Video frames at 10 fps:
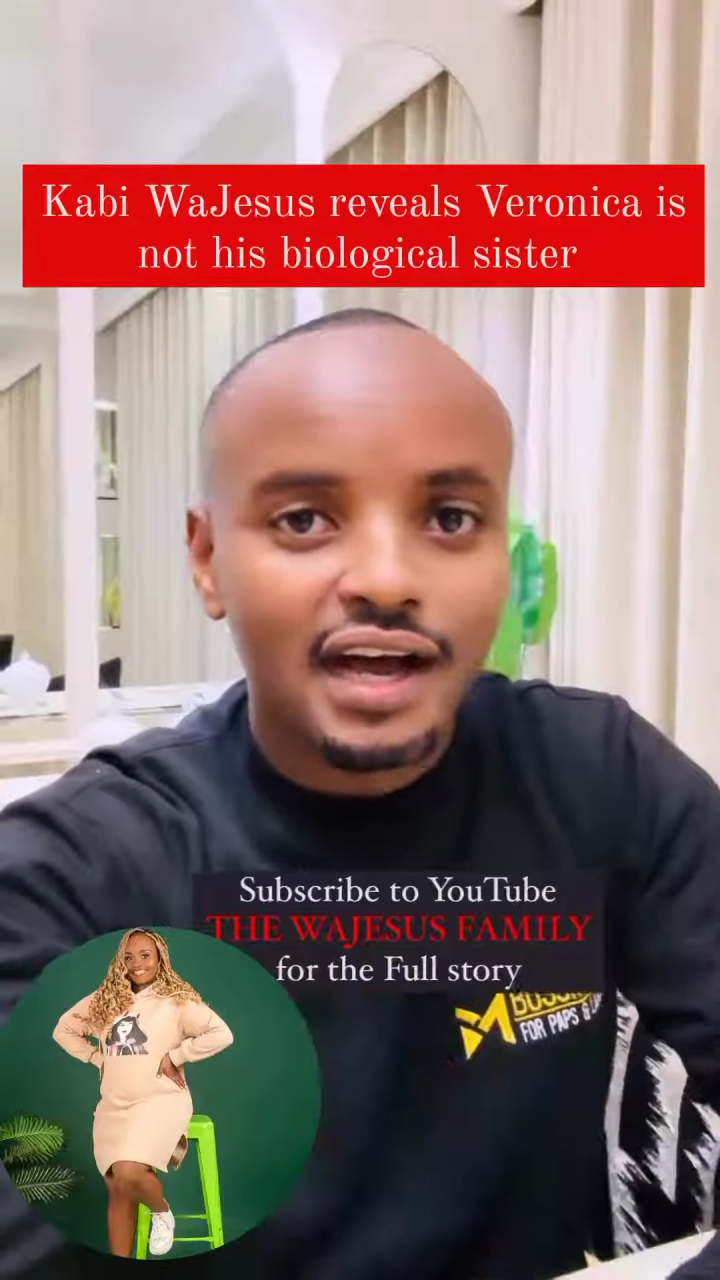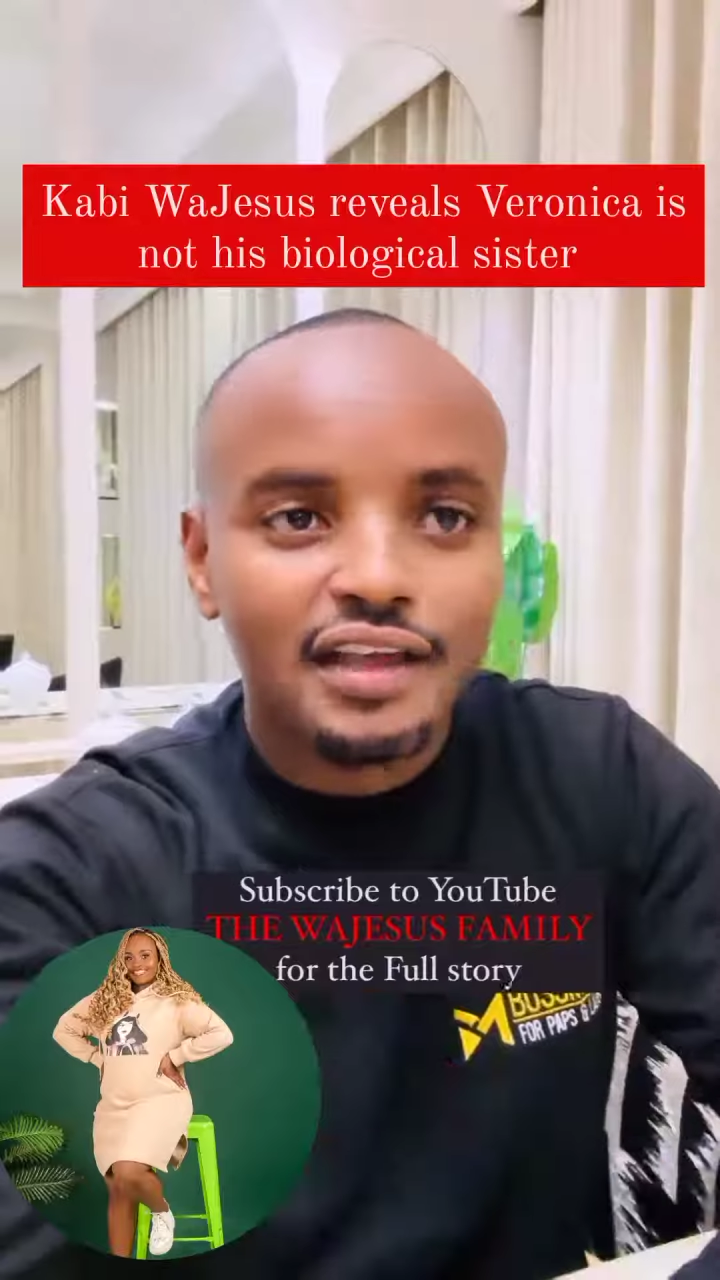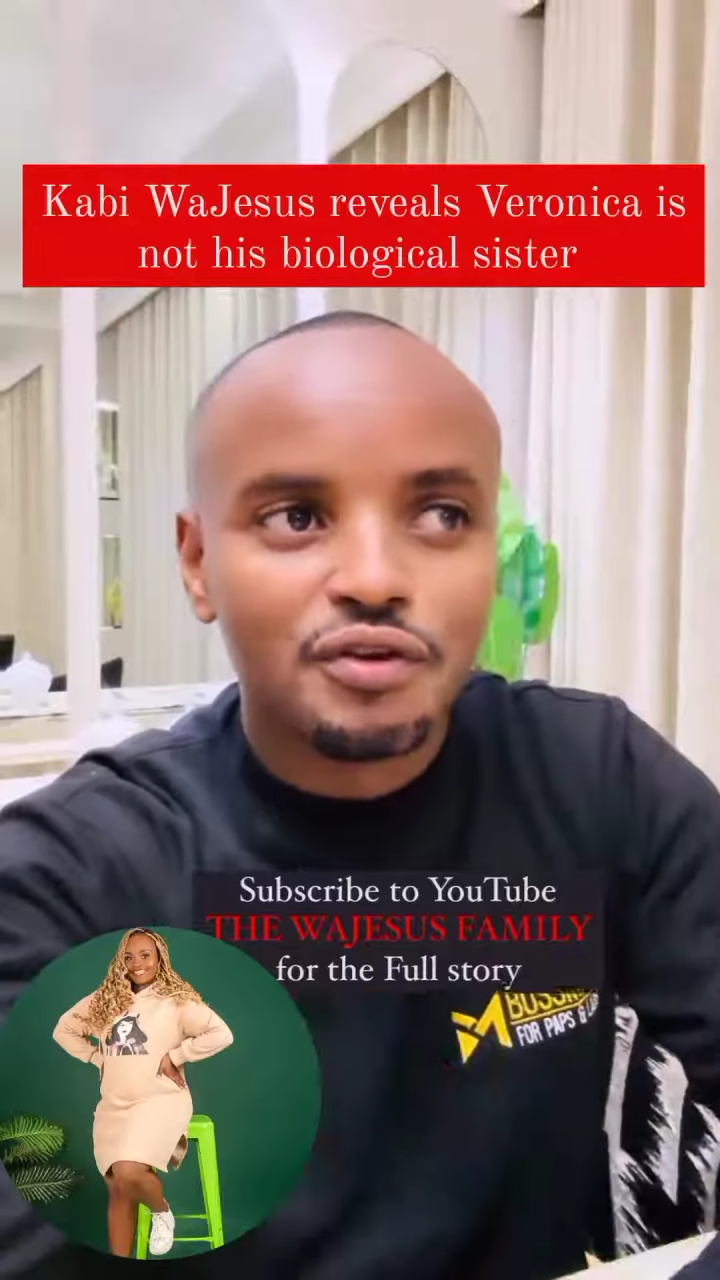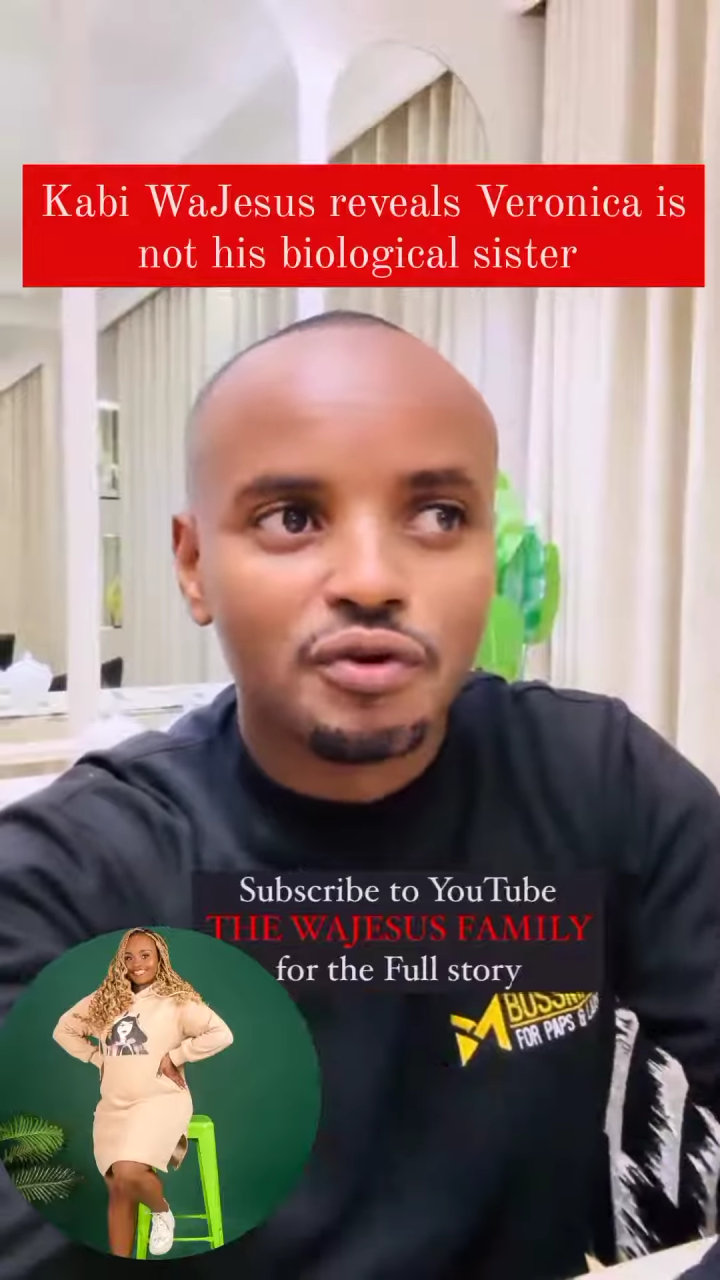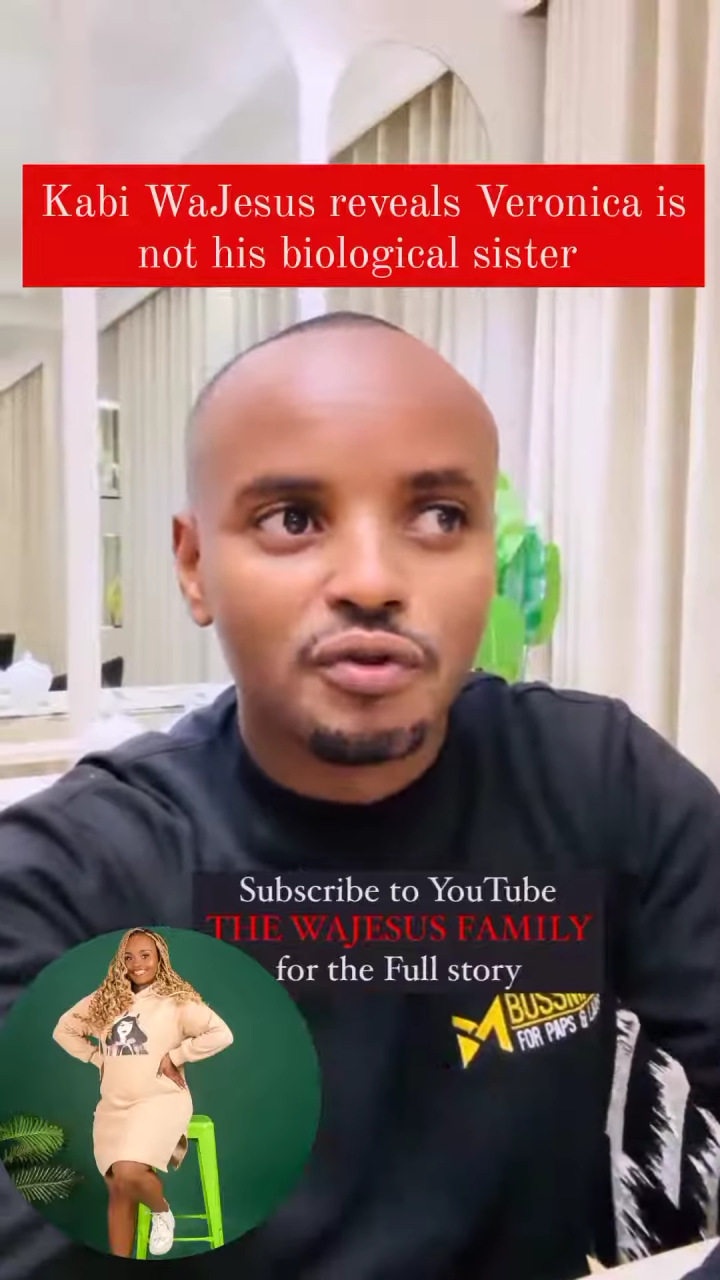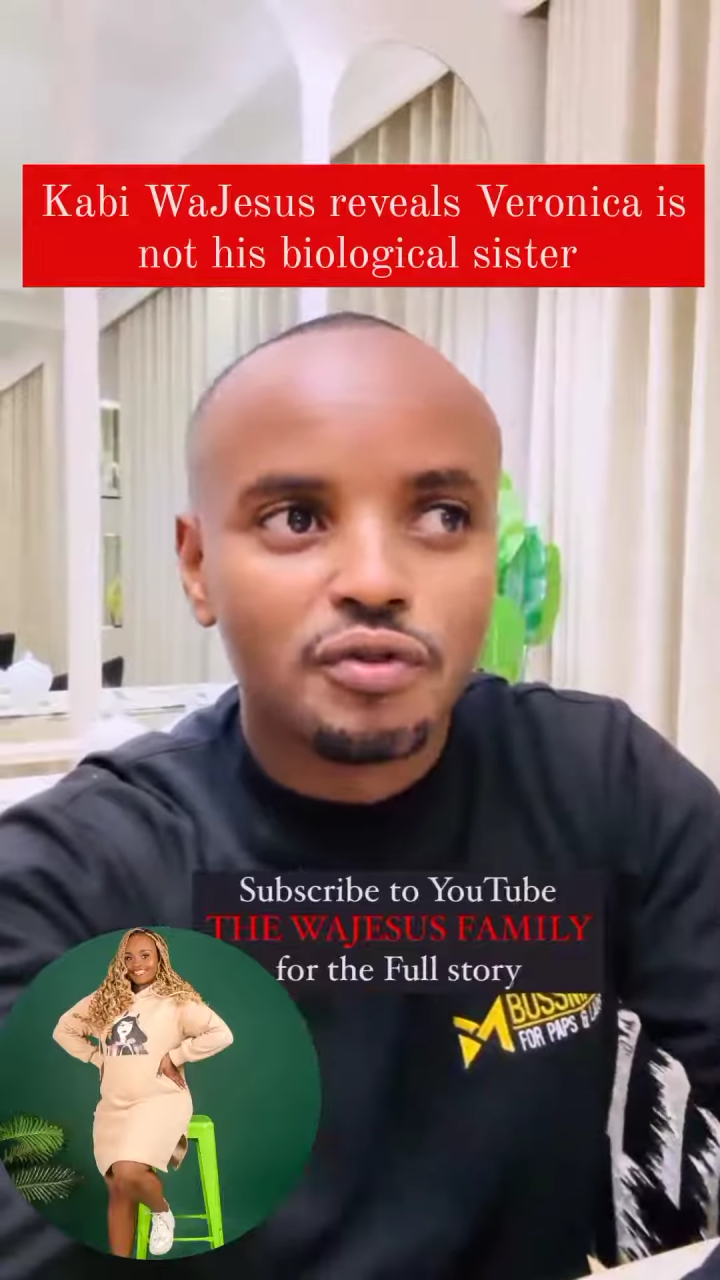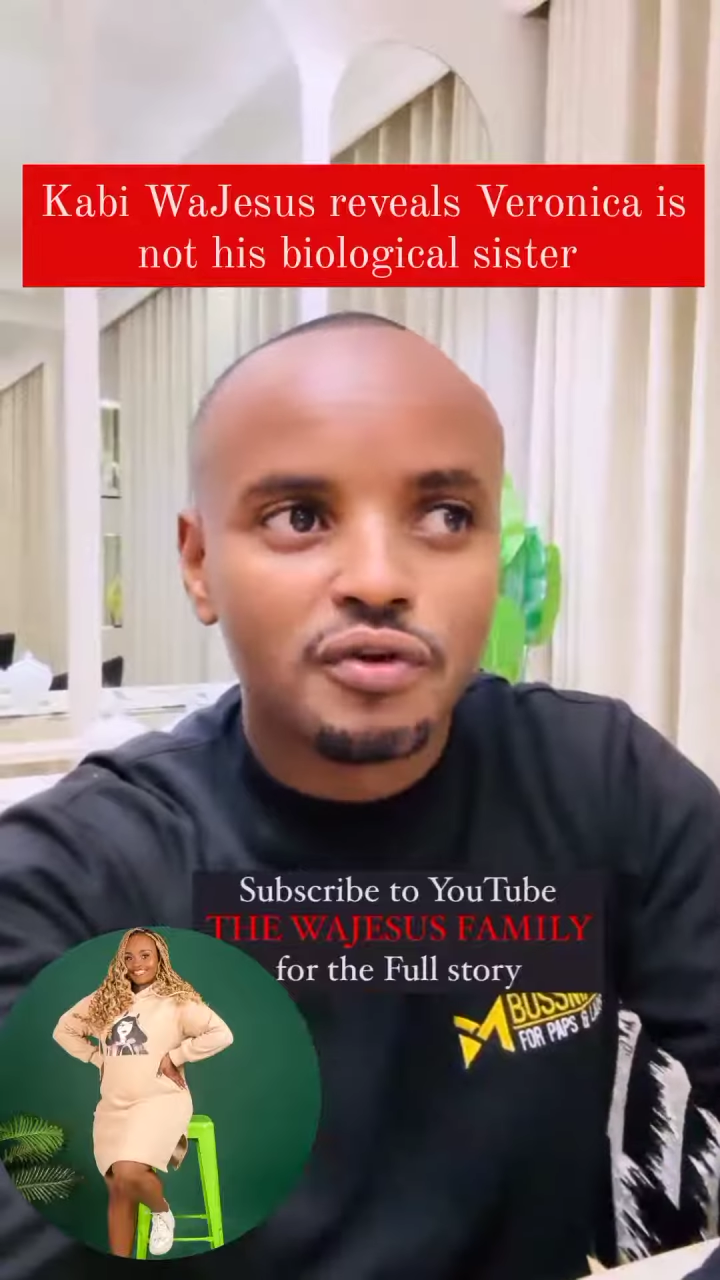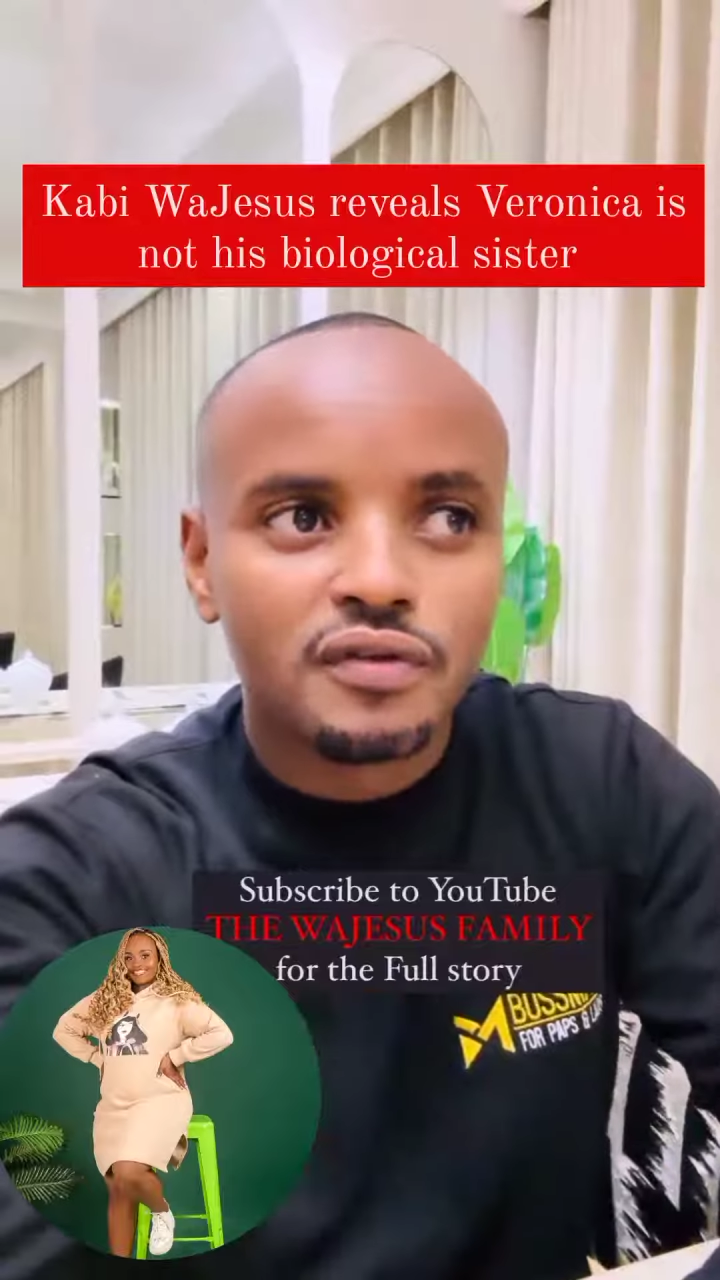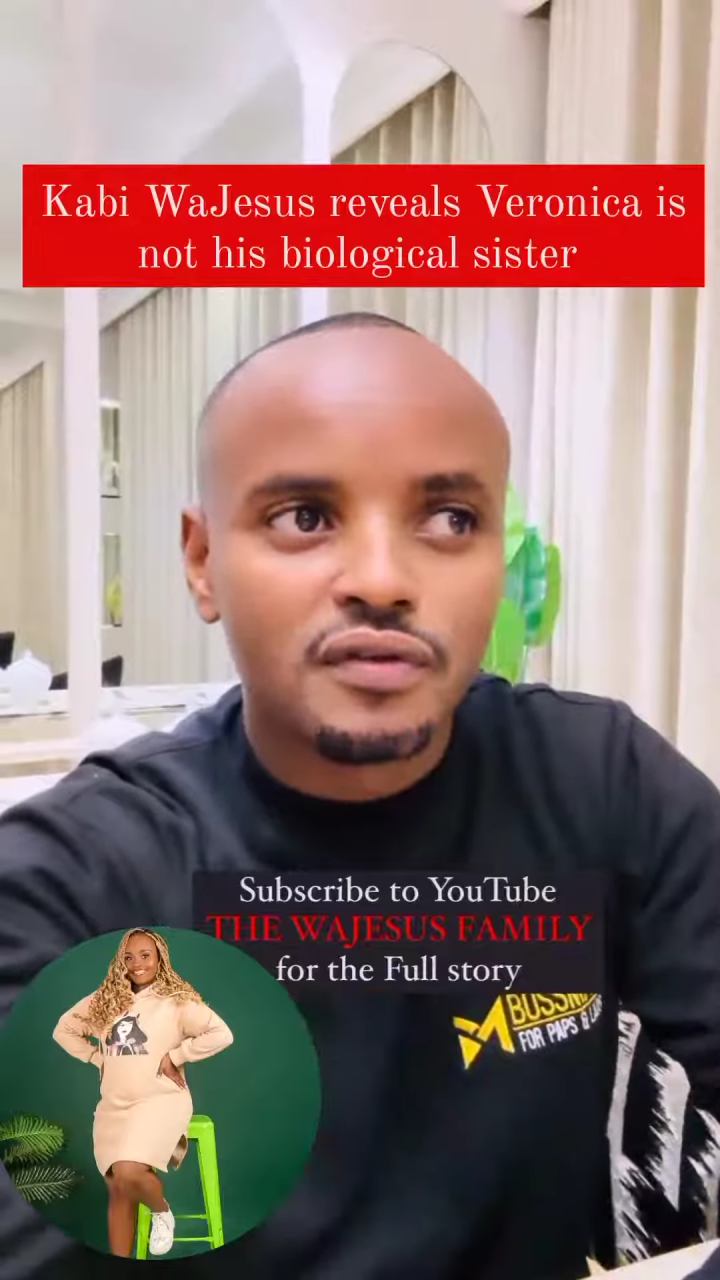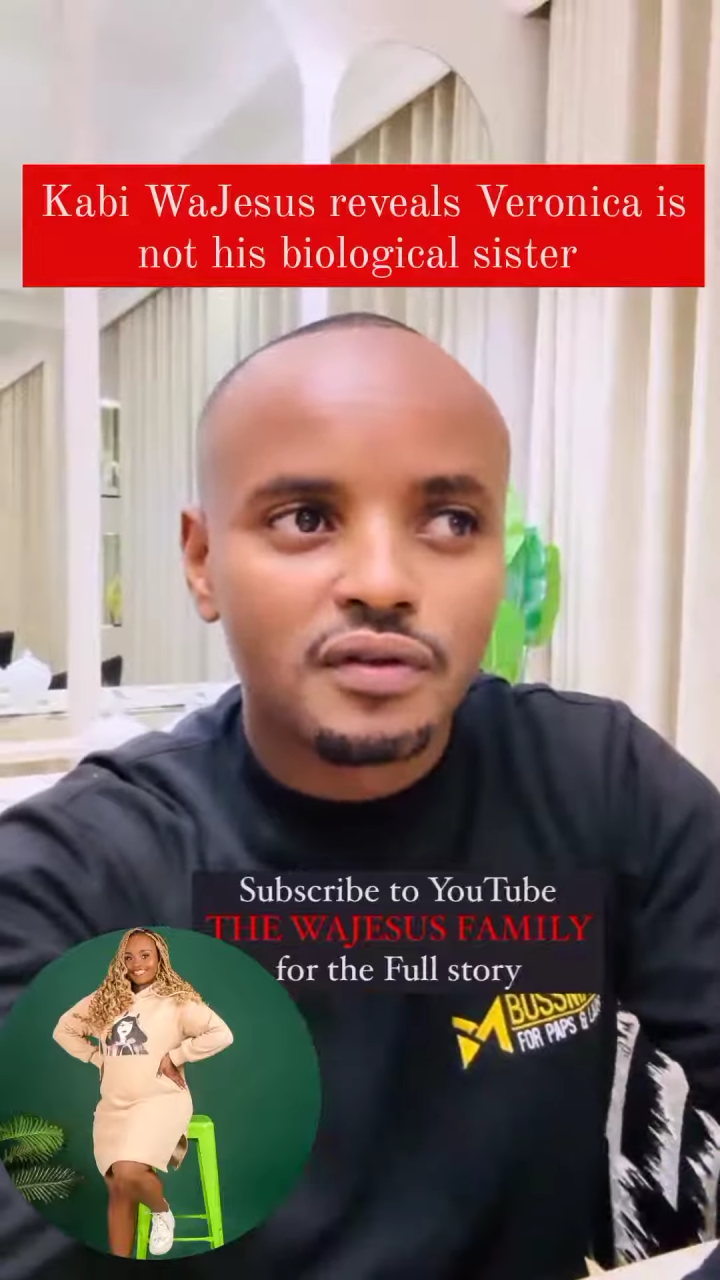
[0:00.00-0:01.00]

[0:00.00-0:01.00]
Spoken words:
you know, those